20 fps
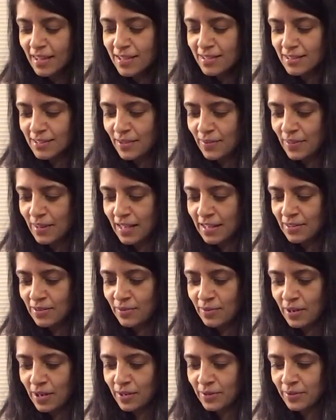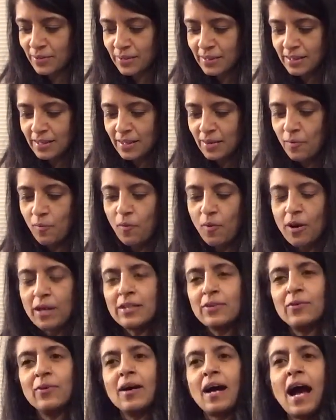So there you go. Why
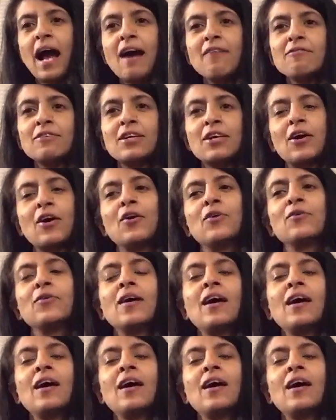not have a go